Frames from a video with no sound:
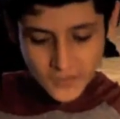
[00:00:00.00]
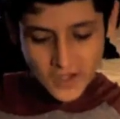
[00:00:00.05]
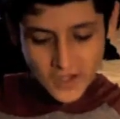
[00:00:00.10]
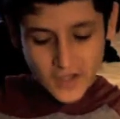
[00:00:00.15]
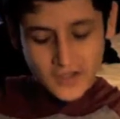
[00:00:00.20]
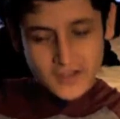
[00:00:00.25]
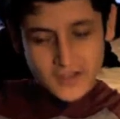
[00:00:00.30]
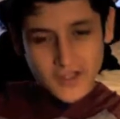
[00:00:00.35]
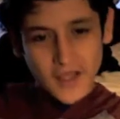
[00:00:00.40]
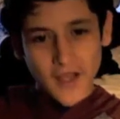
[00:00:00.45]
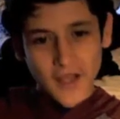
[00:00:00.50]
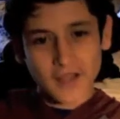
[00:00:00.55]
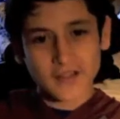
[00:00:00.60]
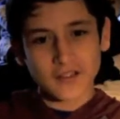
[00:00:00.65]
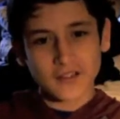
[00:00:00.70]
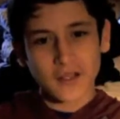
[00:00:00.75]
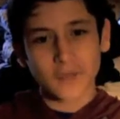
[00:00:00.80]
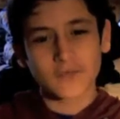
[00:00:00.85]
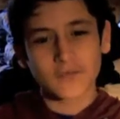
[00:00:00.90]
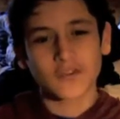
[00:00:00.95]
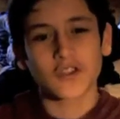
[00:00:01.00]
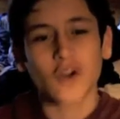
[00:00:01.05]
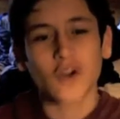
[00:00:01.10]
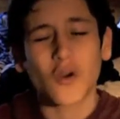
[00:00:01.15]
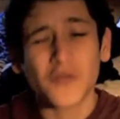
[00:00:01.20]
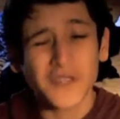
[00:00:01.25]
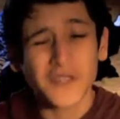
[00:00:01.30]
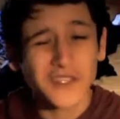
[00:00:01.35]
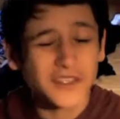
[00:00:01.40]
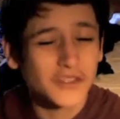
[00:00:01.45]
And he ends up
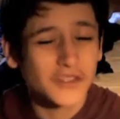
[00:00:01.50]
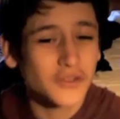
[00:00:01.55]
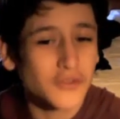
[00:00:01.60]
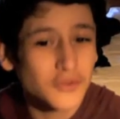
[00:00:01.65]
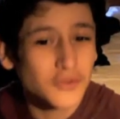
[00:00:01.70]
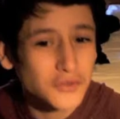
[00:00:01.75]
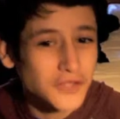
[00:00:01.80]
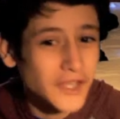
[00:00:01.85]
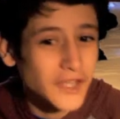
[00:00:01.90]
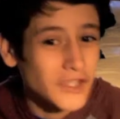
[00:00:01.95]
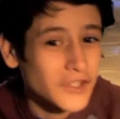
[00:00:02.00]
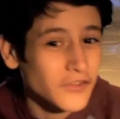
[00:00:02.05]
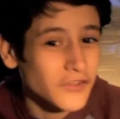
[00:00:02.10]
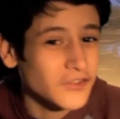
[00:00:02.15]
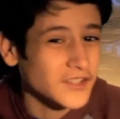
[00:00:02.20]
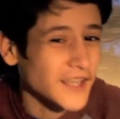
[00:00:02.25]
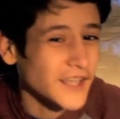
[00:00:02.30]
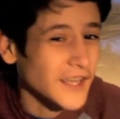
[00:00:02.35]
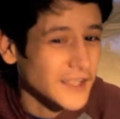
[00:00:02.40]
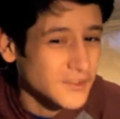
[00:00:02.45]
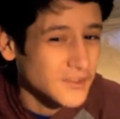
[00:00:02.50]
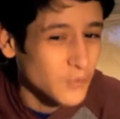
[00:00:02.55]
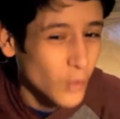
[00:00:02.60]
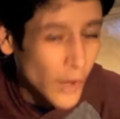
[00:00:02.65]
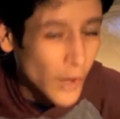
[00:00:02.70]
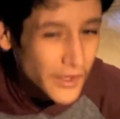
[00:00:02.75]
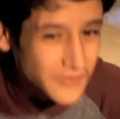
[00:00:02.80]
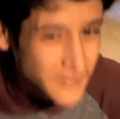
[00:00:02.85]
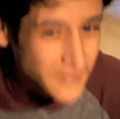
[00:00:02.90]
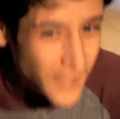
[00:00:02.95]
going to Daredevil's
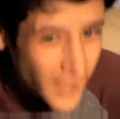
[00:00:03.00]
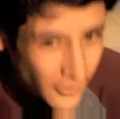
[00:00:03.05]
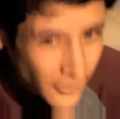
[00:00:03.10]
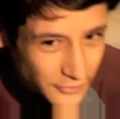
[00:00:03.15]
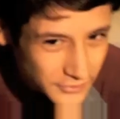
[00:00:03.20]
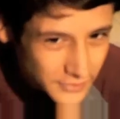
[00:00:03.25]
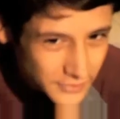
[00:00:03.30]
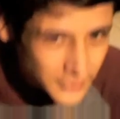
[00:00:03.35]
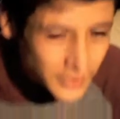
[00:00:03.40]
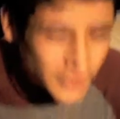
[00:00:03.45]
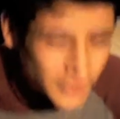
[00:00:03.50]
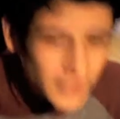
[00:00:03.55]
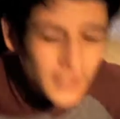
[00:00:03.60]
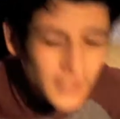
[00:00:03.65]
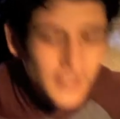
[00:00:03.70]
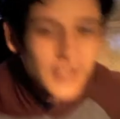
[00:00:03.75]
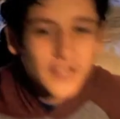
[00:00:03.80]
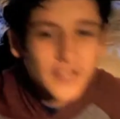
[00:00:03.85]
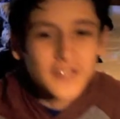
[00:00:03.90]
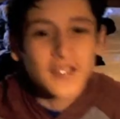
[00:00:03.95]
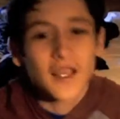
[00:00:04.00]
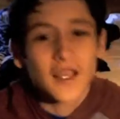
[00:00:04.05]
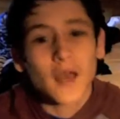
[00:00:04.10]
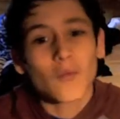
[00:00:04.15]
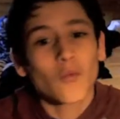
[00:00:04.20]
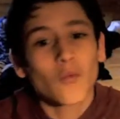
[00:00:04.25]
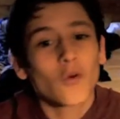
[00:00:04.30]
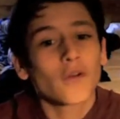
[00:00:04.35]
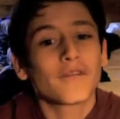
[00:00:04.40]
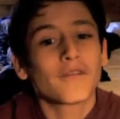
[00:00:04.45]
ex-wife's house to
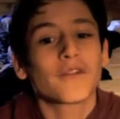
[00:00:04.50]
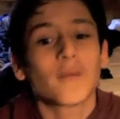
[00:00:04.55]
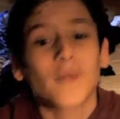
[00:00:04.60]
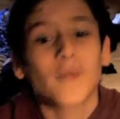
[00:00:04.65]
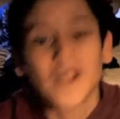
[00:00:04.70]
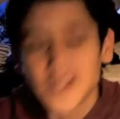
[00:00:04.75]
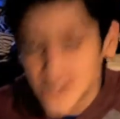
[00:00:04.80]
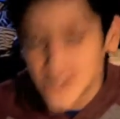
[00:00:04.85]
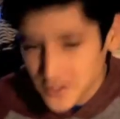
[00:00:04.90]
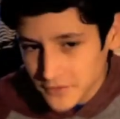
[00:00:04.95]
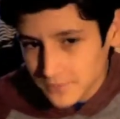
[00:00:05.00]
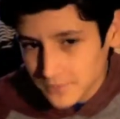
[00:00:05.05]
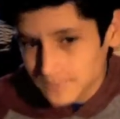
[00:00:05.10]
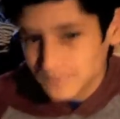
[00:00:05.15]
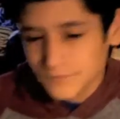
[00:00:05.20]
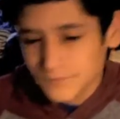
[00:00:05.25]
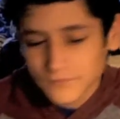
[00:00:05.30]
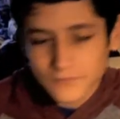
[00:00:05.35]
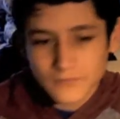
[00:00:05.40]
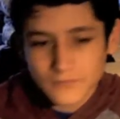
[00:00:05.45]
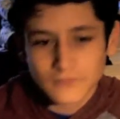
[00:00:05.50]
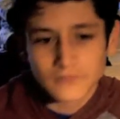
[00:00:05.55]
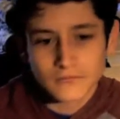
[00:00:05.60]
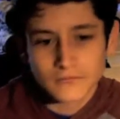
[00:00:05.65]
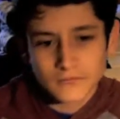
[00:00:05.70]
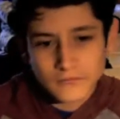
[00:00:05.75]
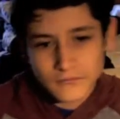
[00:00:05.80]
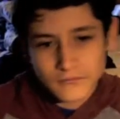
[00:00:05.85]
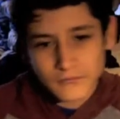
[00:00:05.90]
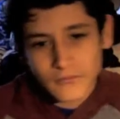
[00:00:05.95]
get more information.
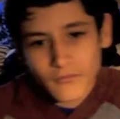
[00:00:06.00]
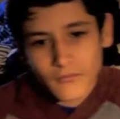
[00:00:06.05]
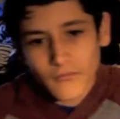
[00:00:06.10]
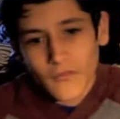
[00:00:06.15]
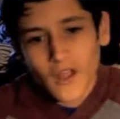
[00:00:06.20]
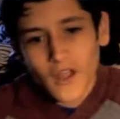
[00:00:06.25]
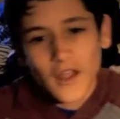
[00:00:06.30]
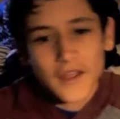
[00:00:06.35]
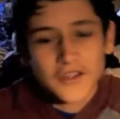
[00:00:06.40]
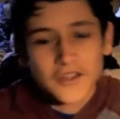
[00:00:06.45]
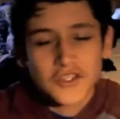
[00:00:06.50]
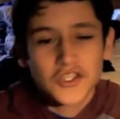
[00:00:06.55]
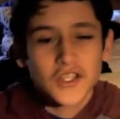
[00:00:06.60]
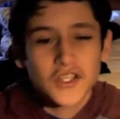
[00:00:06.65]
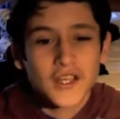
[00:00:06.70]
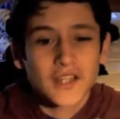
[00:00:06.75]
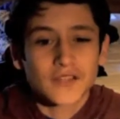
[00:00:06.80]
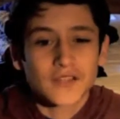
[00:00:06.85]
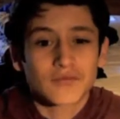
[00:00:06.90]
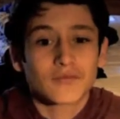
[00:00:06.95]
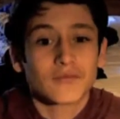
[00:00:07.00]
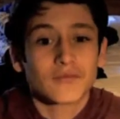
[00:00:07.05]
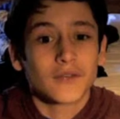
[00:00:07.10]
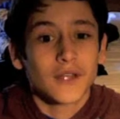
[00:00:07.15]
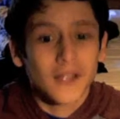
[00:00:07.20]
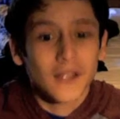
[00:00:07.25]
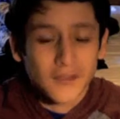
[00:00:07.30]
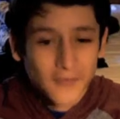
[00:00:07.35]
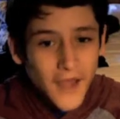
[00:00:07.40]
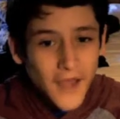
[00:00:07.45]
And she gets
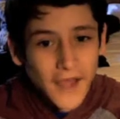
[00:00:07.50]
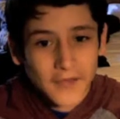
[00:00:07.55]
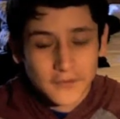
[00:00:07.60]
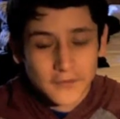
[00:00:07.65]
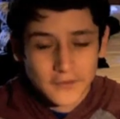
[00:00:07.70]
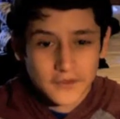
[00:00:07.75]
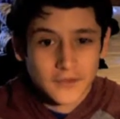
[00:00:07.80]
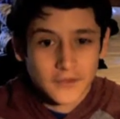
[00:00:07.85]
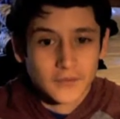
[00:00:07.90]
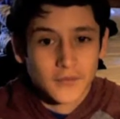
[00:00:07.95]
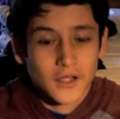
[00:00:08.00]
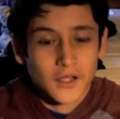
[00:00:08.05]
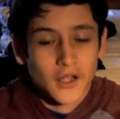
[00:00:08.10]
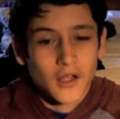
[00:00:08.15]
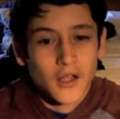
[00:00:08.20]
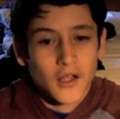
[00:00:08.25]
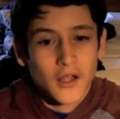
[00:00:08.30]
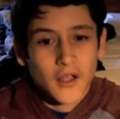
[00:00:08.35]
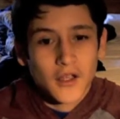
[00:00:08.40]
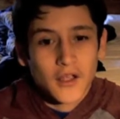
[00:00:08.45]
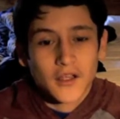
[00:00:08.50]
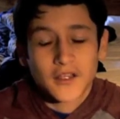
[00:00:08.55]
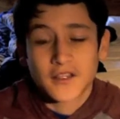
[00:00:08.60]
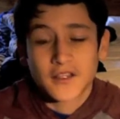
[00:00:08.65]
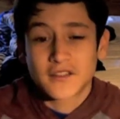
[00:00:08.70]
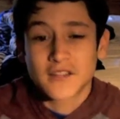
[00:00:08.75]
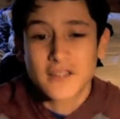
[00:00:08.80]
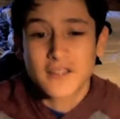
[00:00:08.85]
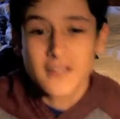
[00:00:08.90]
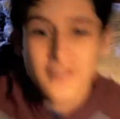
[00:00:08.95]
really mad with him
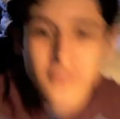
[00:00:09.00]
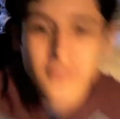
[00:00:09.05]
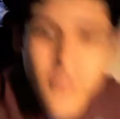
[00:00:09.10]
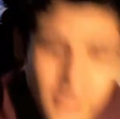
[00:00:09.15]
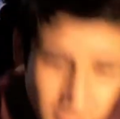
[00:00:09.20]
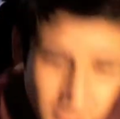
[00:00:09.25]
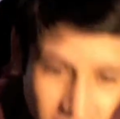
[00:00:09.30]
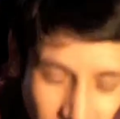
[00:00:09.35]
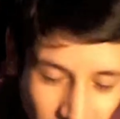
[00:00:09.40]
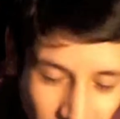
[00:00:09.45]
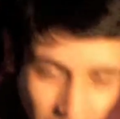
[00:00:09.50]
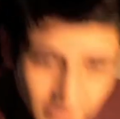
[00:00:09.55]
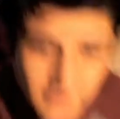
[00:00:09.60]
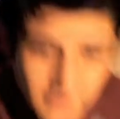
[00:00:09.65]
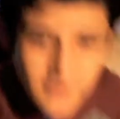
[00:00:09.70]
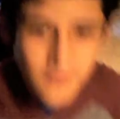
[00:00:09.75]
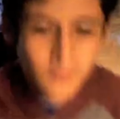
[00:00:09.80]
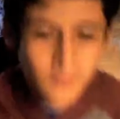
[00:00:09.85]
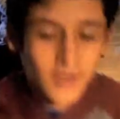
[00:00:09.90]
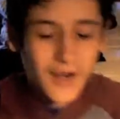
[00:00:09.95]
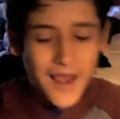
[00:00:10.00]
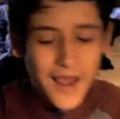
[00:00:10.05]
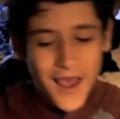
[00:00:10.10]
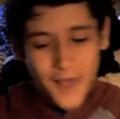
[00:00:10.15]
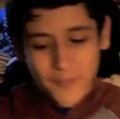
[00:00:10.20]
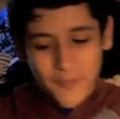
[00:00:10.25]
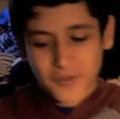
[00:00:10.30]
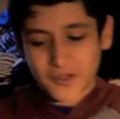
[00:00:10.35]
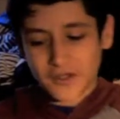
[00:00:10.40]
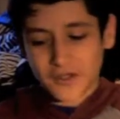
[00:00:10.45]
because this is unexpected what
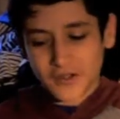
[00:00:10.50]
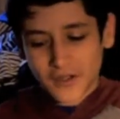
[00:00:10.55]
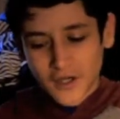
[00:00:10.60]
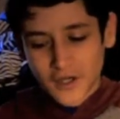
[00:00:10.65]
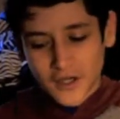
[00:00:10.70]
happened.